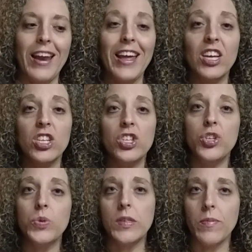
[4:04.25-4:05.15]
And I can
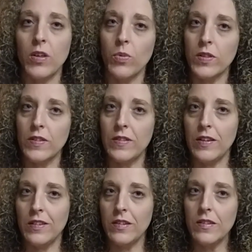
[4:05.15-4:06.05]
do something with the
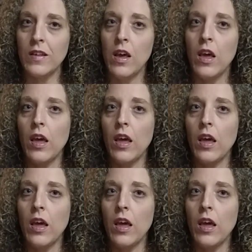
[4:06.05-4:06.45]
sentence.